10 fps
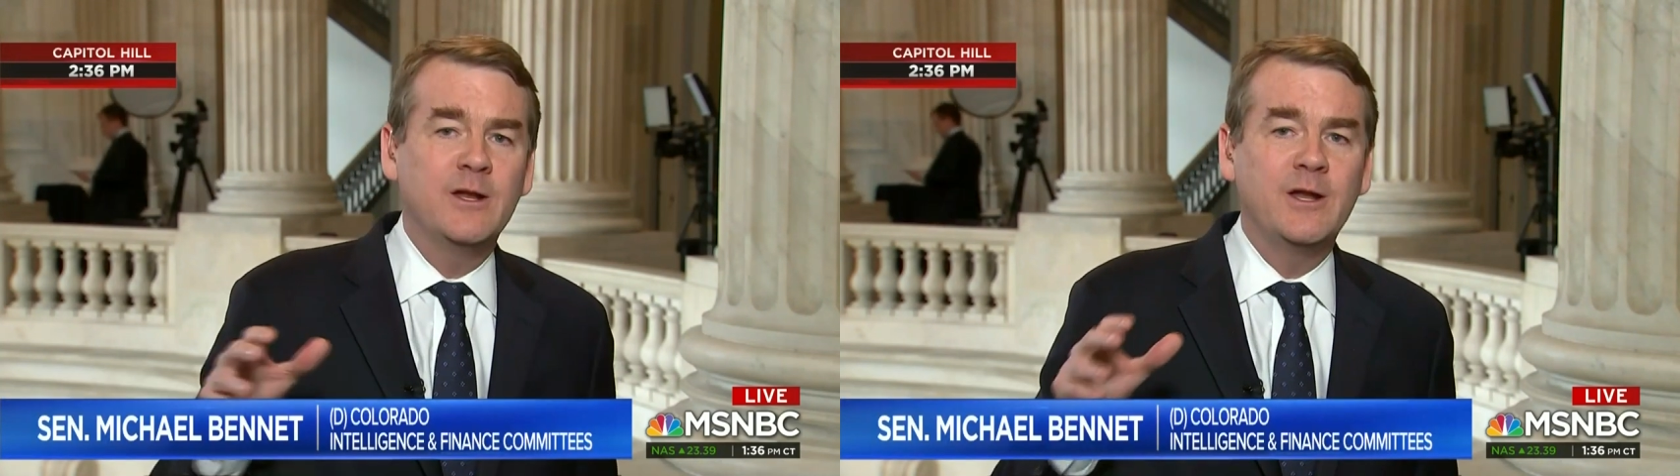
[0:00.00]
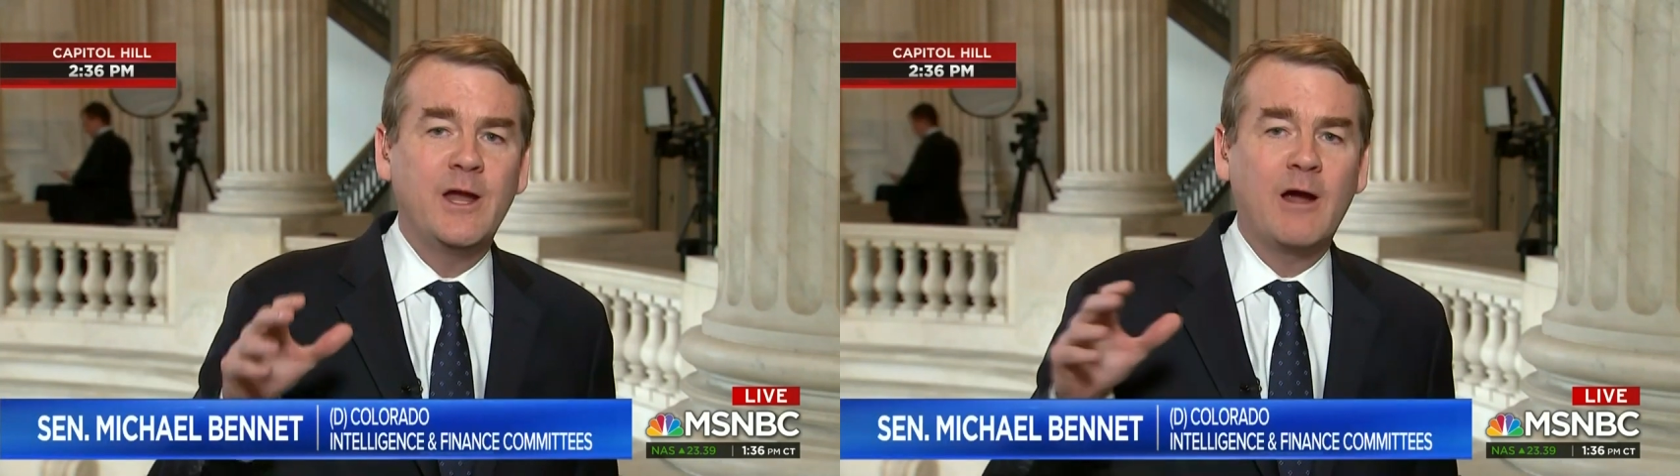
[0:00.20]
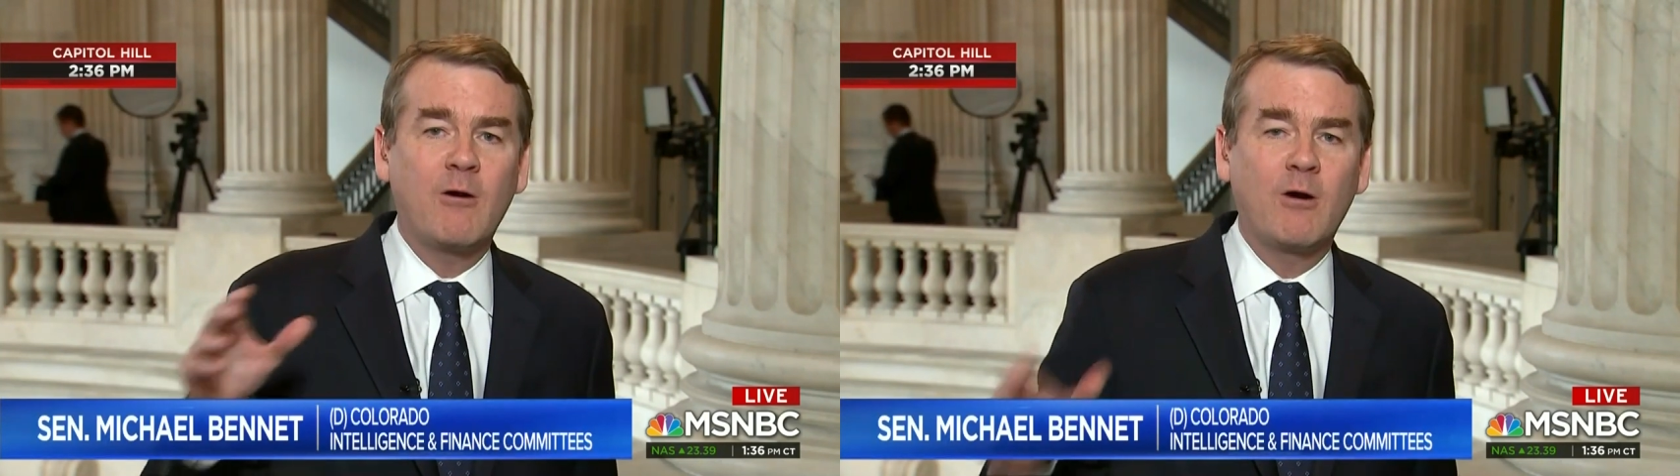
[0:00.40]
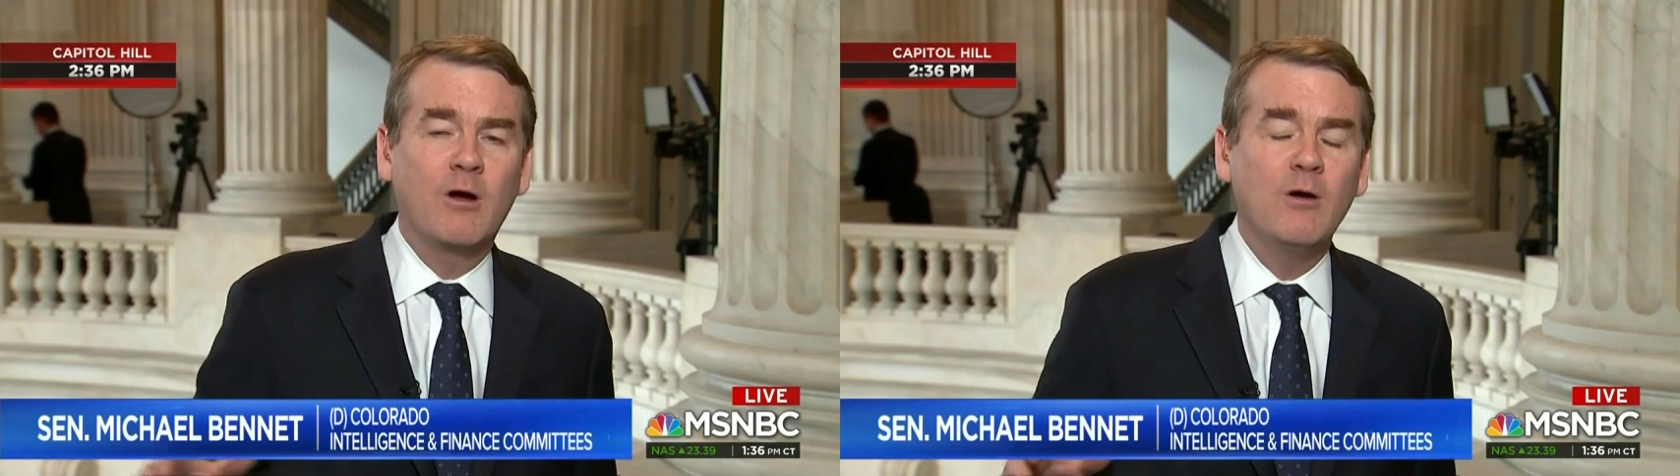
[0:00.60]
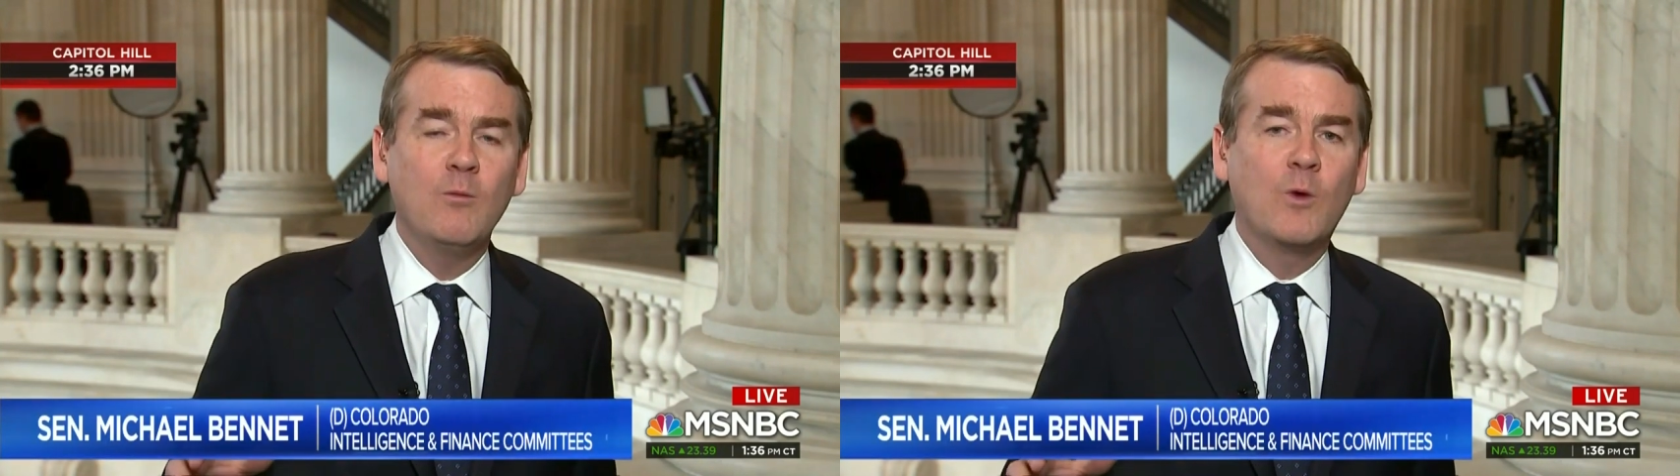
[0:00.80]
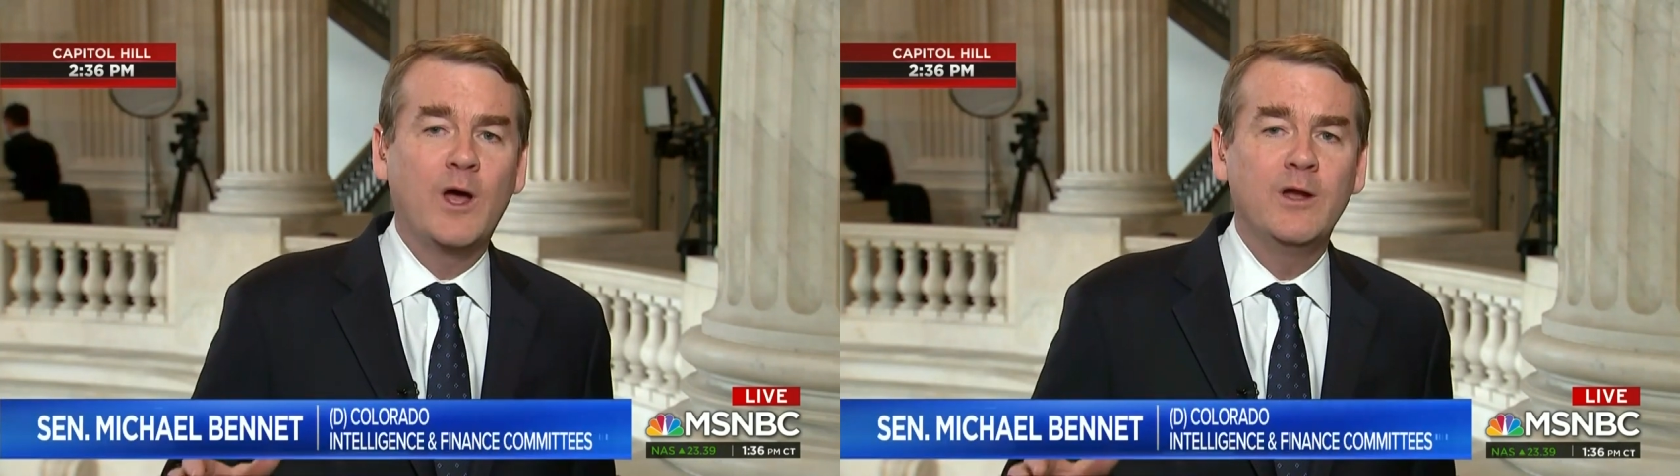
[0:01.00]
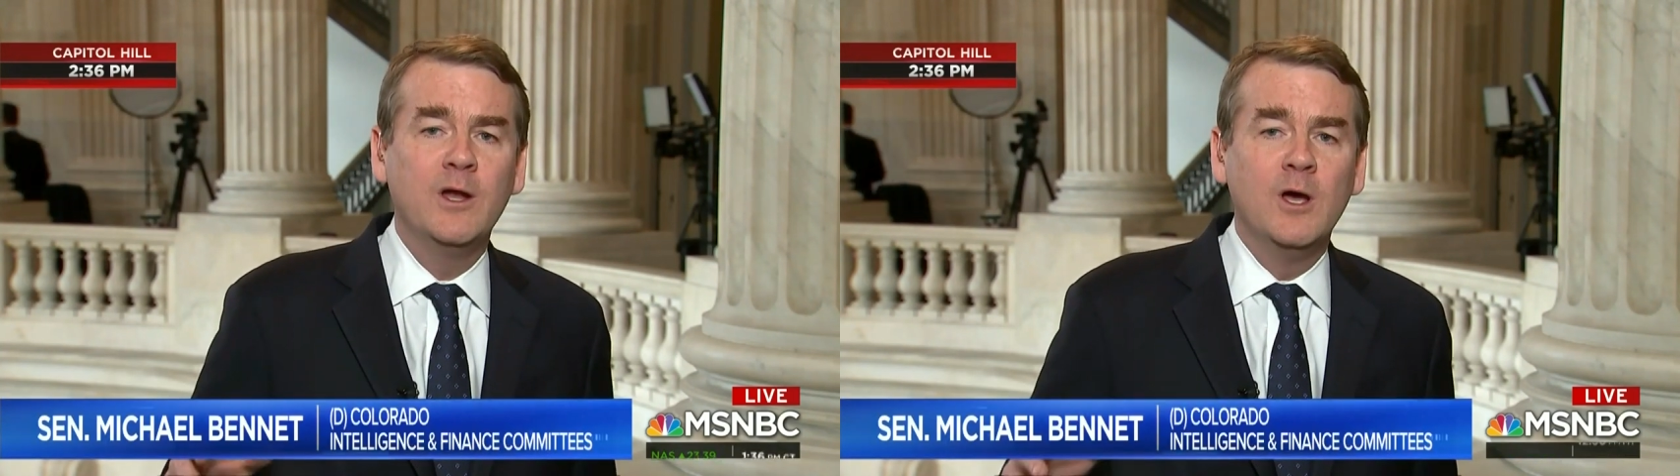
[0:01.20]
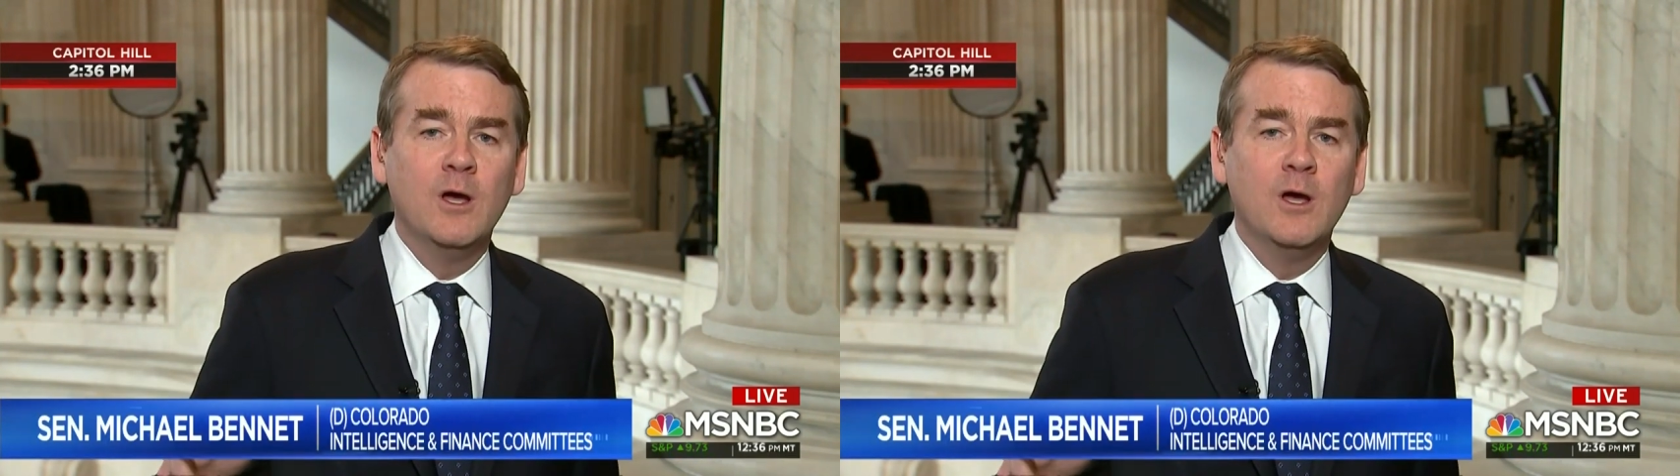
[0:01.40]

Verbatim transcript: in an era when